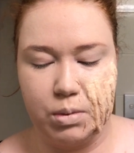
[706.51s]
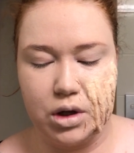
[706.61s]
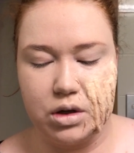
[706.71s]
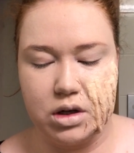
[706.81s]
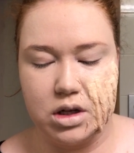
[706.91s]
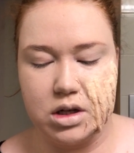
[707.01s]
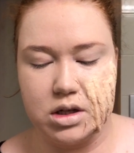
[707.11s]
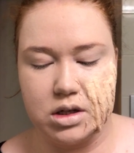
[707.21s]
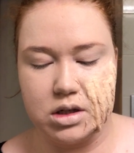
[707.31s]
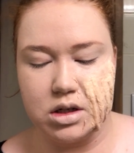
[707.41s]

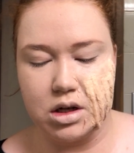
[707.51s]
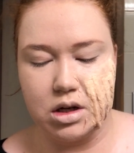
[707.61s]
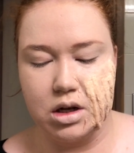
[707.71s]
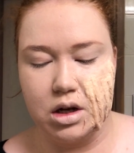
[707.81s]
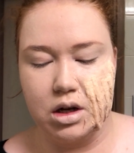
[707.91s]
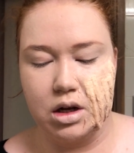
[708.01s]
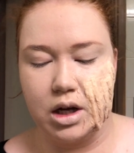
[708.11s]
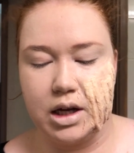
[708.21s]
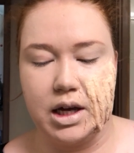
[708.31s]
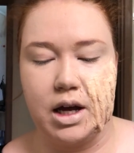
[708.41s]
Because
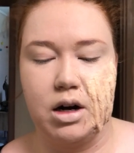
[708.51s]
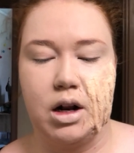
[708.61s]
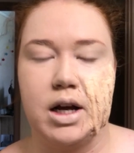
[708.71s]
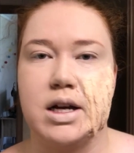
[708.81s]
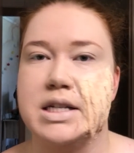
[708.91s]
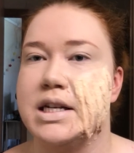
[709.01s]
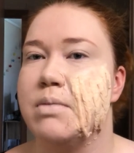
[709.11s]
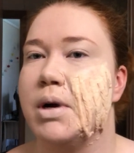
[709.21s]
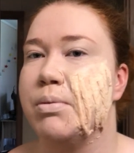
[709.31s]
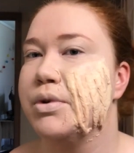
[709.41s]
again, like I
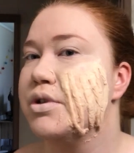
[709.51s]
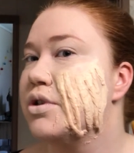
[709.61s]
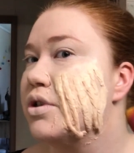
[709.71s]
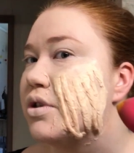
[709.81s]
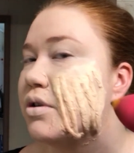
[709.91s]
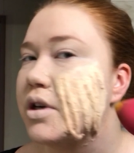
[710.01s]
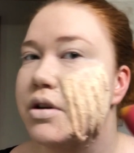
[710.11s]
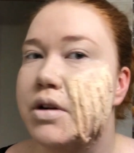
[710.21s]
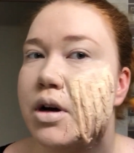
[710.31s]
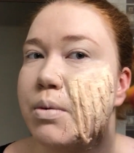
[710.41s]
said in my bruise
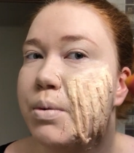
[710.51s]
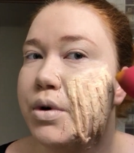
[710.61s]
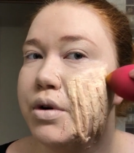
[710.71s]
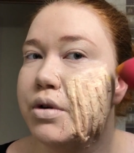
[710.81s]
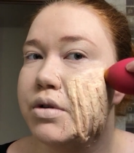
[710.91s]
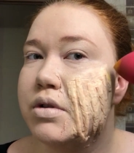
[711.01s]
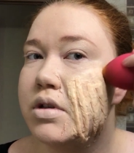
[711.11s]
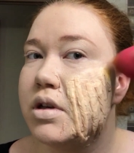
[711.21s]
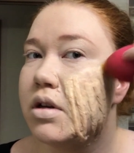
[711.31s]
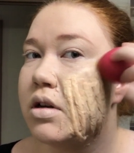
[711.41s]
tutorial, a
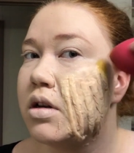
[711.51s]
wound